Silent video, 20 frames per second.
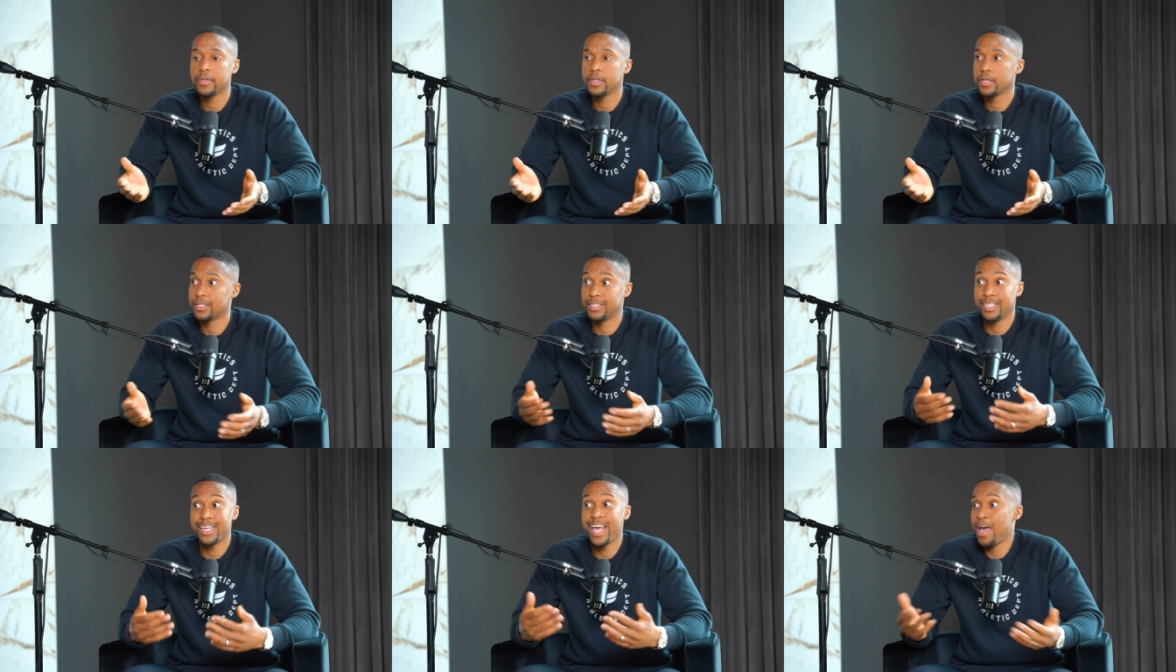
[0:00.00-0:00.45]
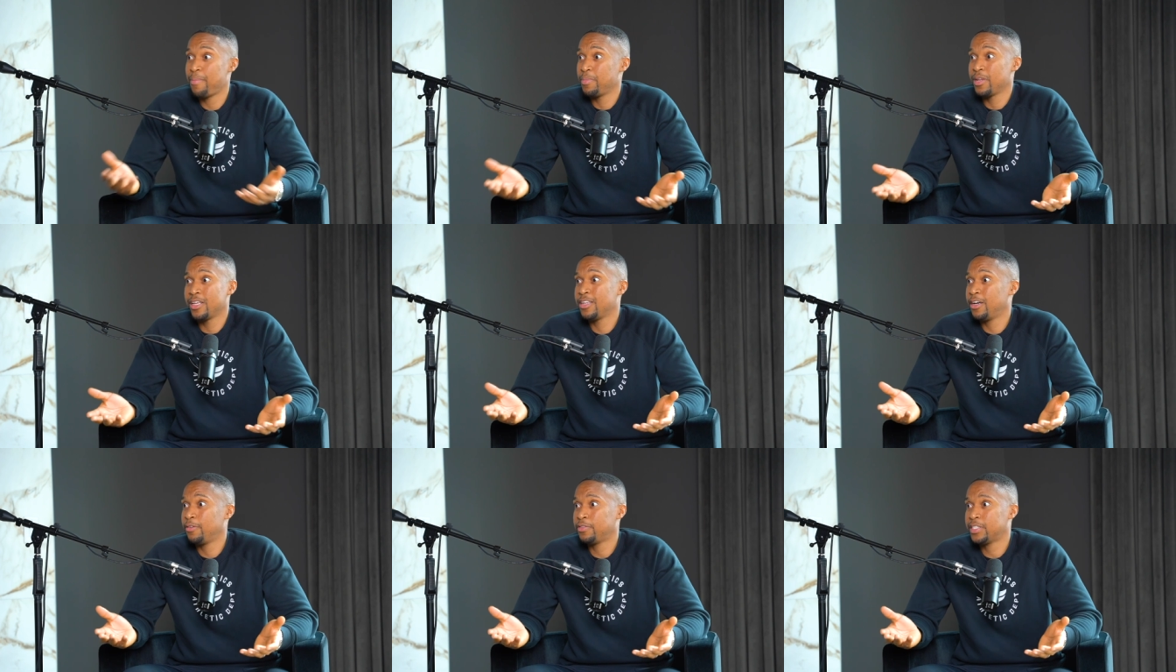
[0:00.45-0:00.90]
Because it happened
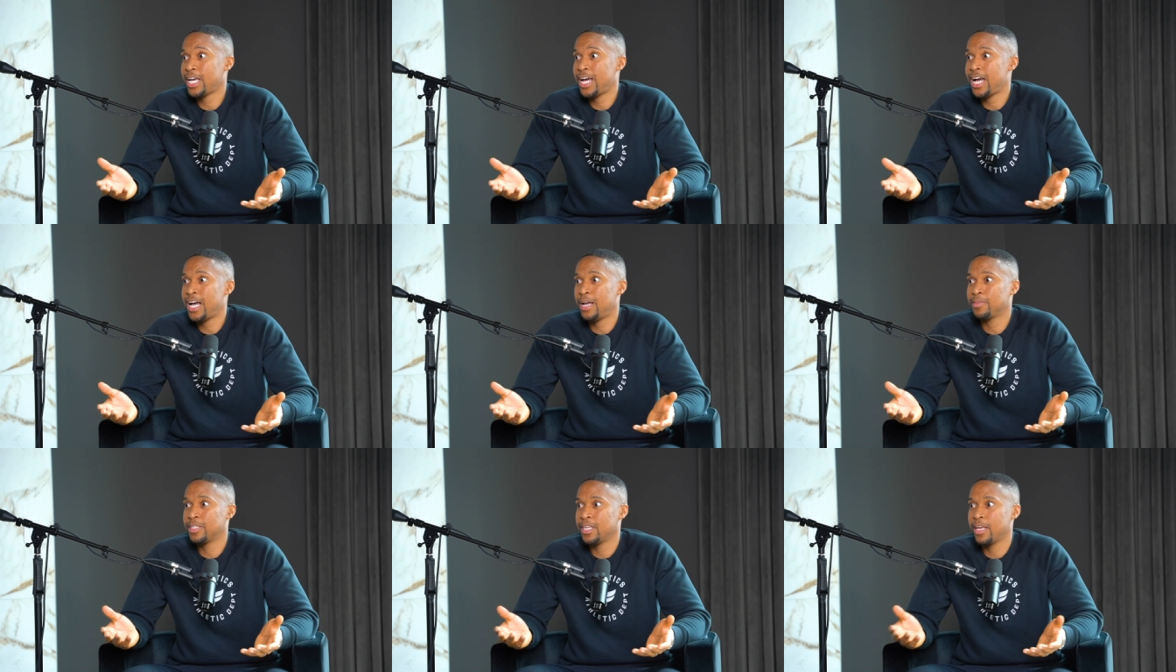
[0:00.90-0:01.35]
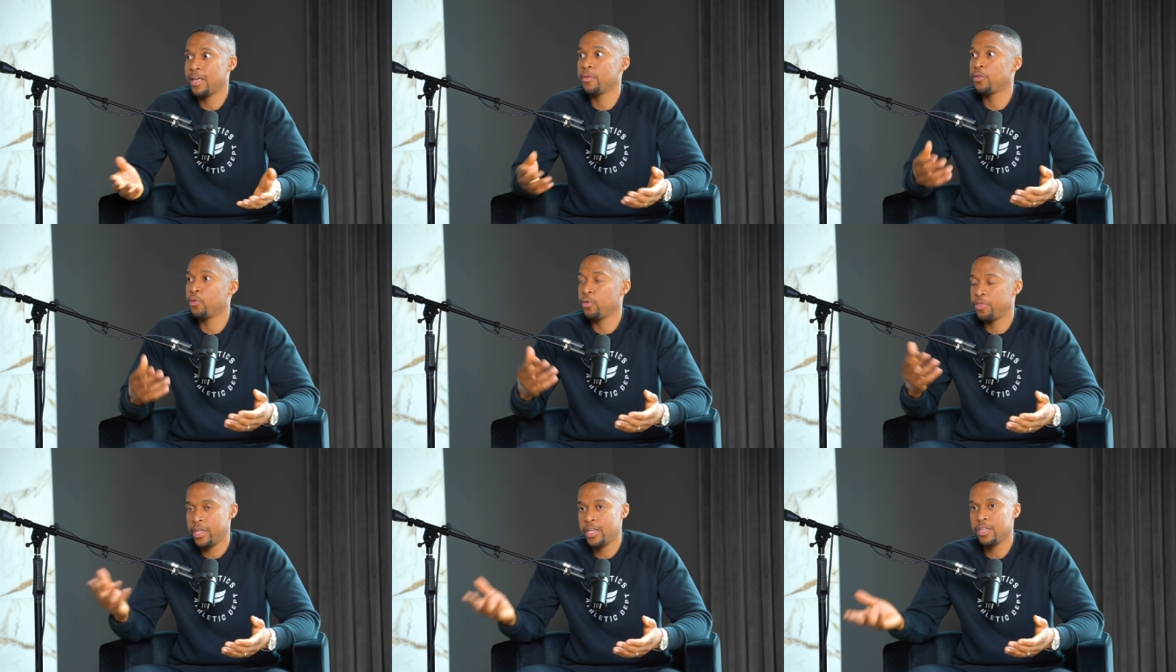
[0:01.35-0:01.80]
enough times, and
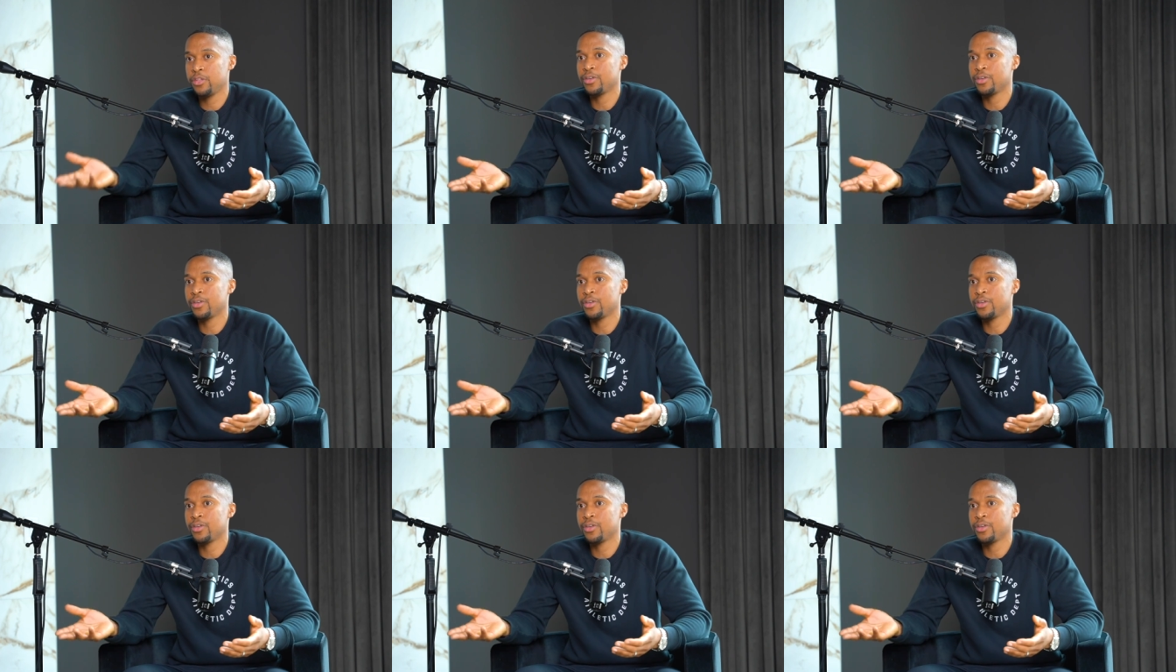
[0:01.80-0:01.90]
then yeah.